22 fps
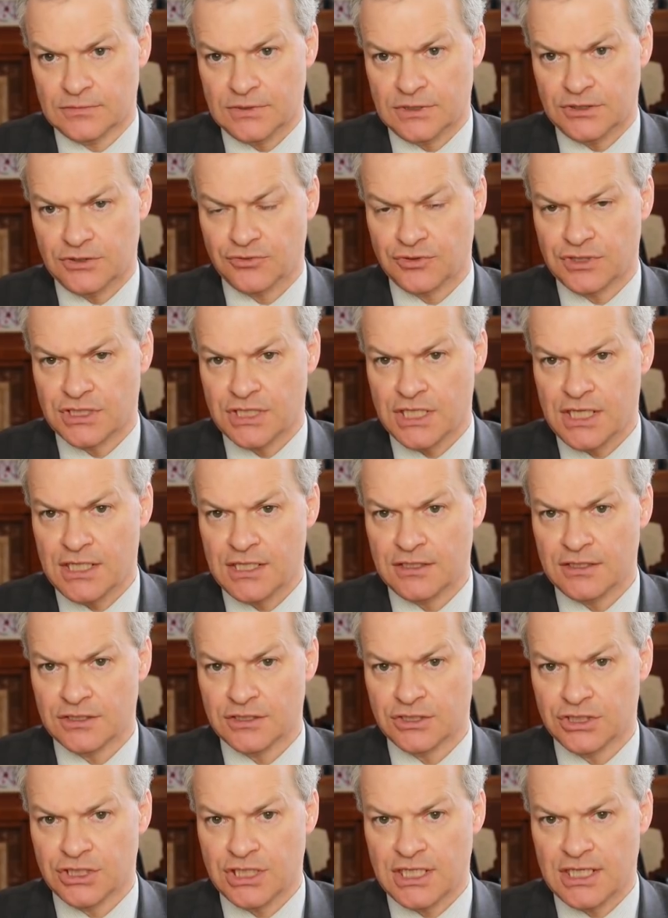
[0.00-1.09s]
It's retaining
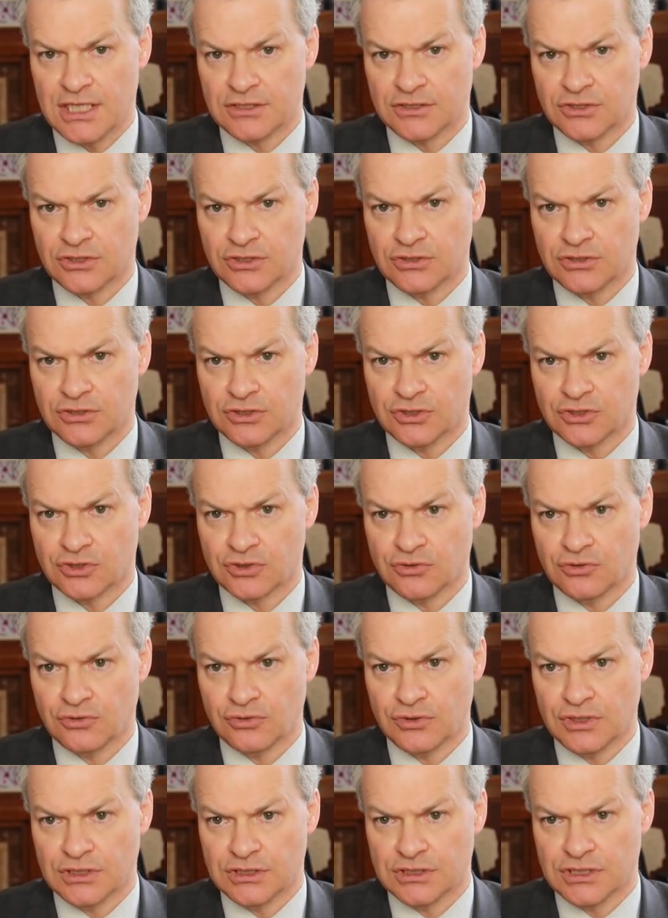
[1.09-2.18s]
the J as a good
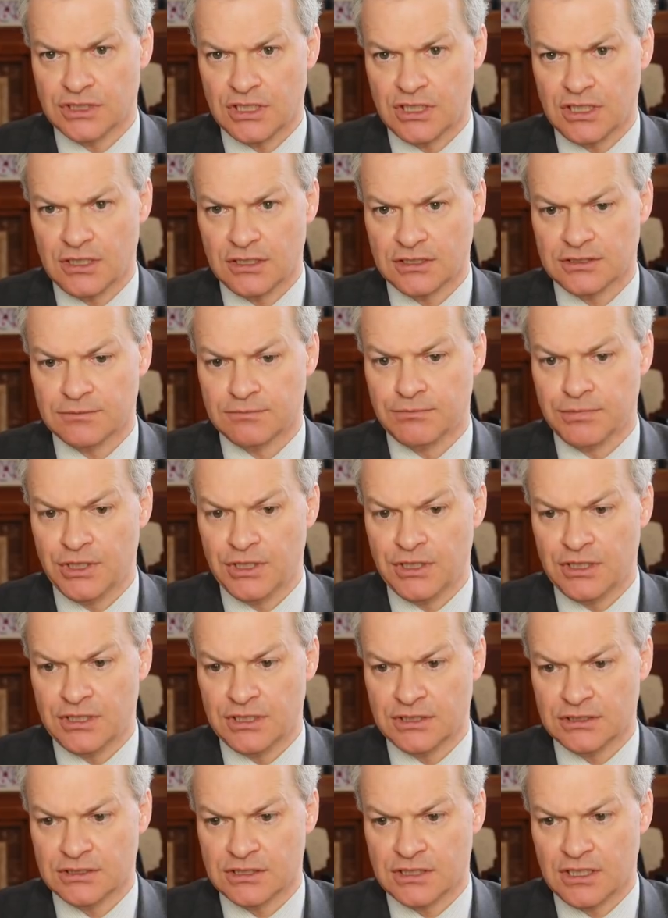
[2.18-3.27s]
scoring tile. It's
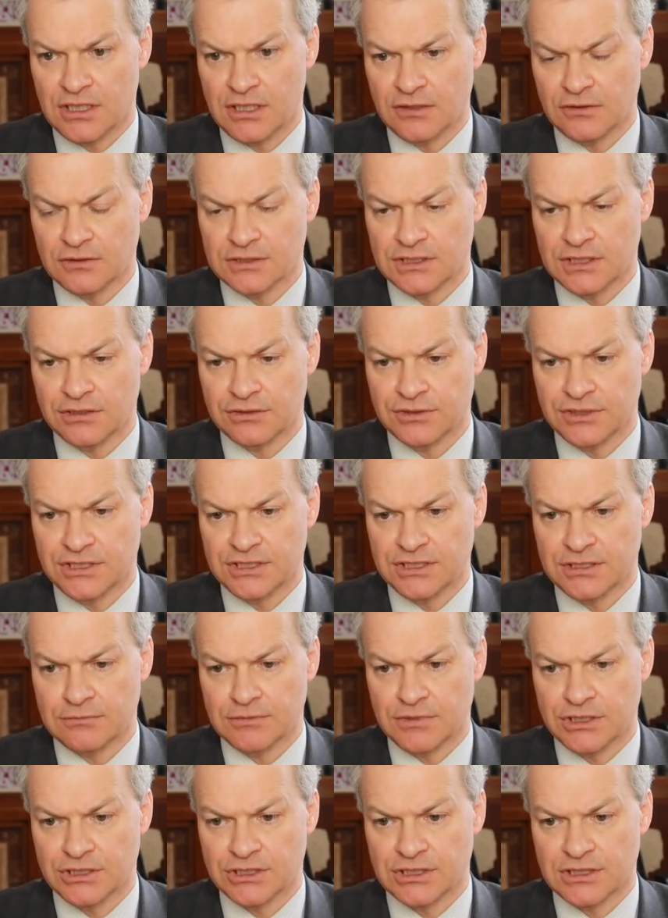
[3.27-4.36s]
burning tiles,
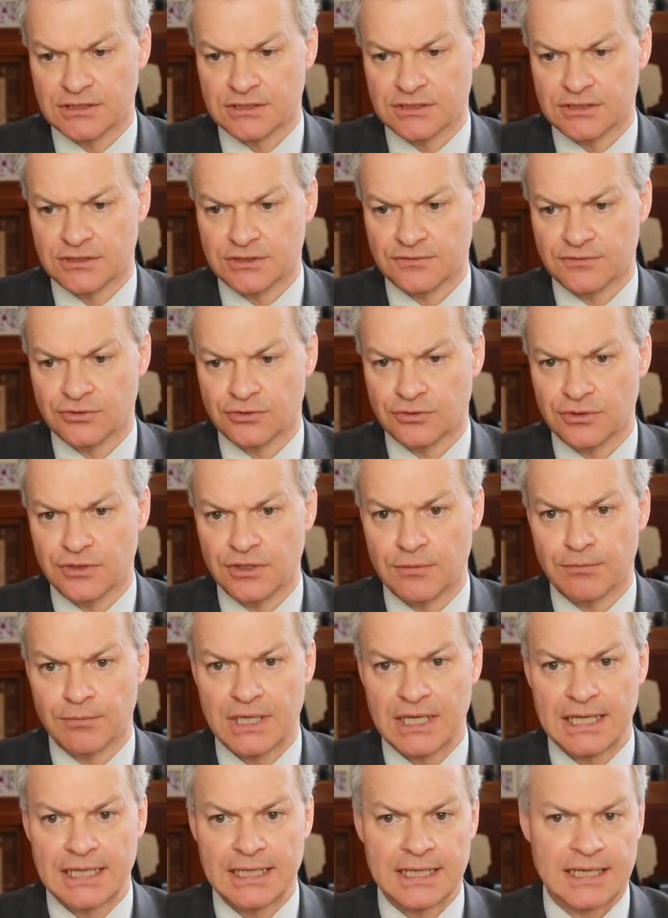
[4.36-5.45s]
increasing my chances of drawing the
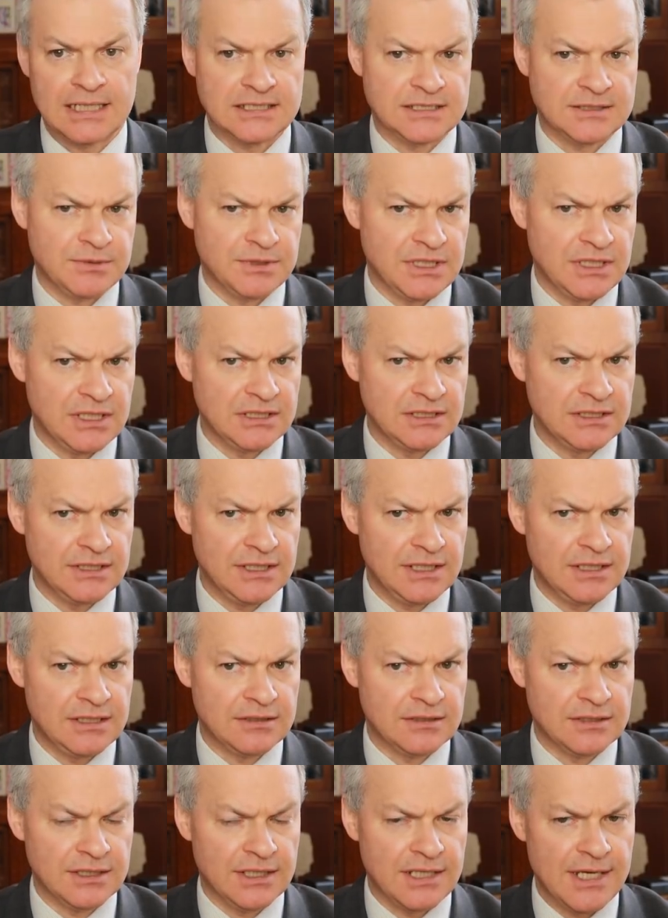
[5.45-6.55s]
blank, expediting the
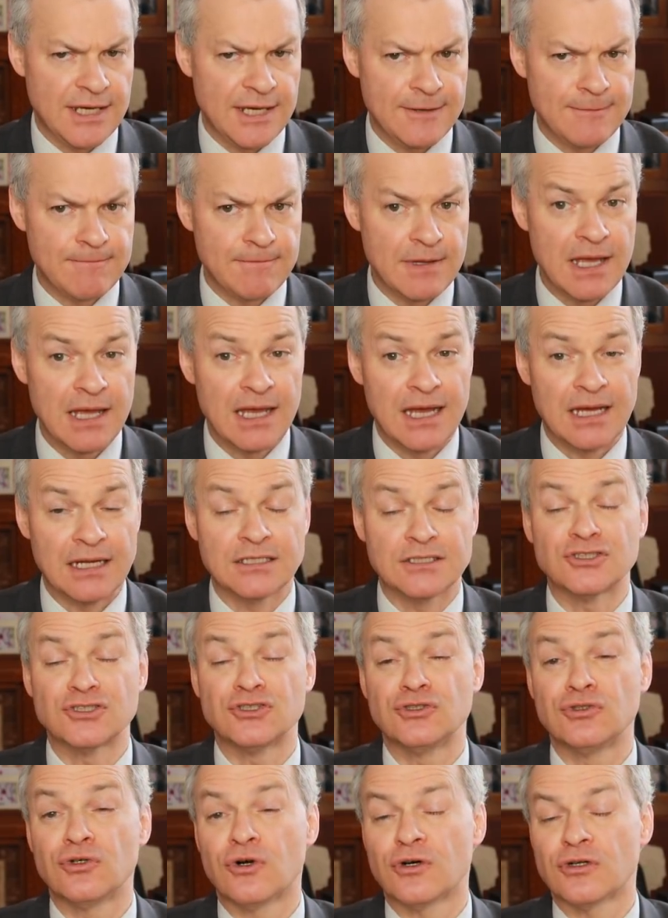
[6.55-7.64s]
end of the game, and it's
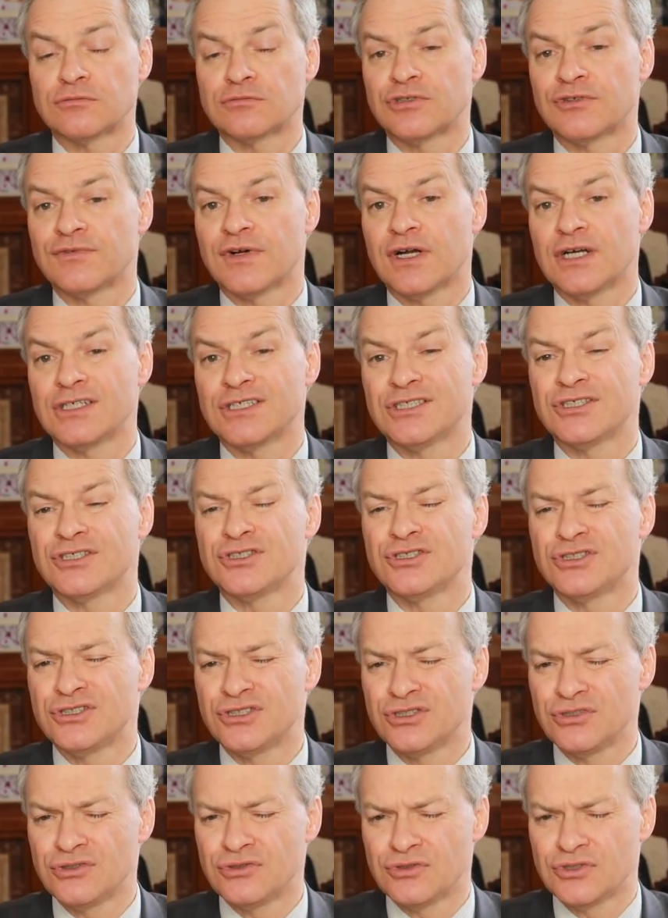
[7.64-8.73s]
not providing a
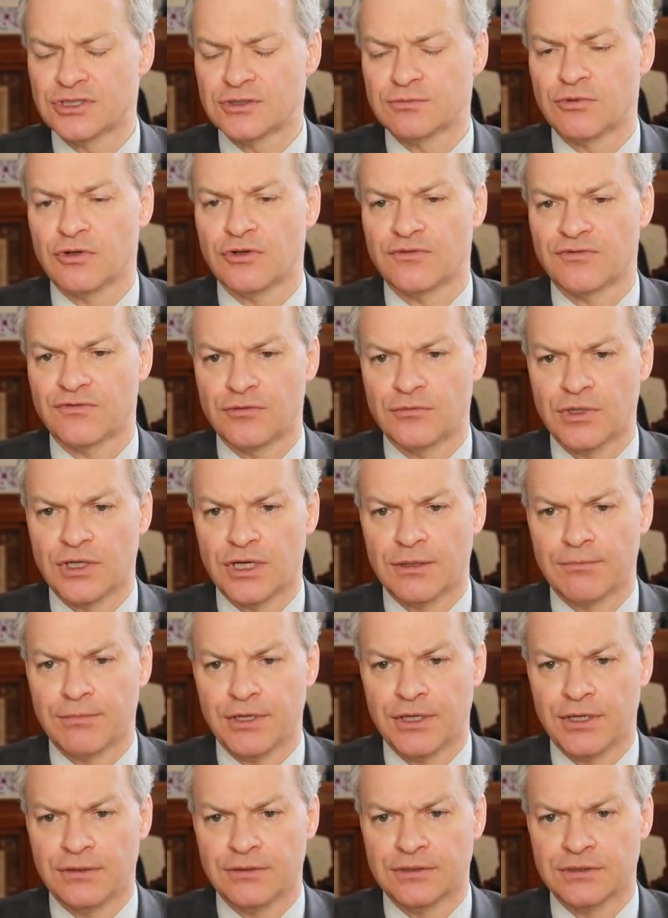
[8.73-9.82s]
huge spot for my
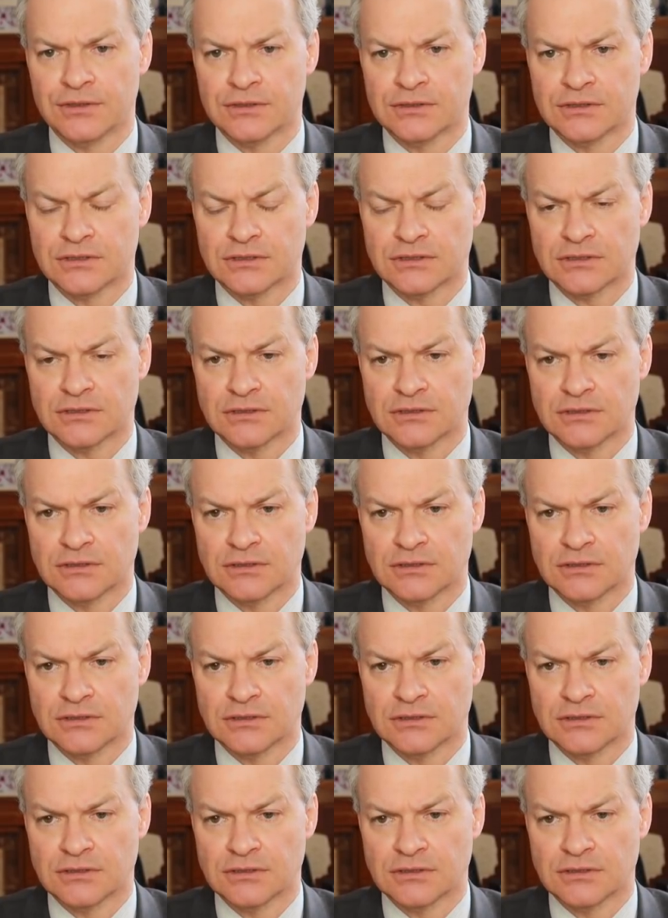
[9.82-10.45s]
opponent.